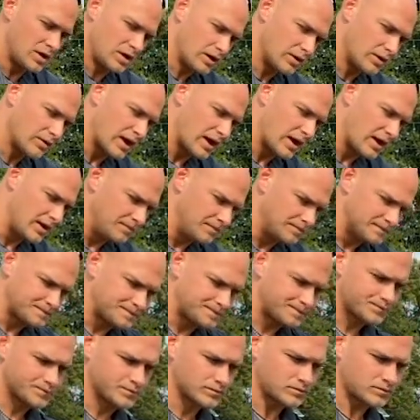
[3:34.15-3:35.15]
Okay,
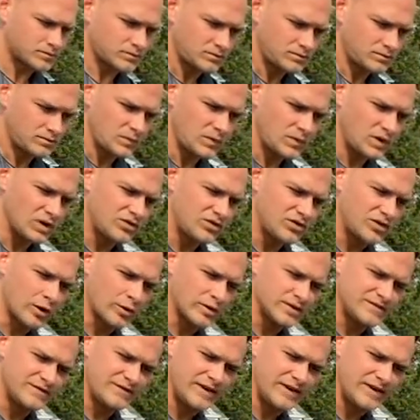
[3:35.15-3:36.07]
so it's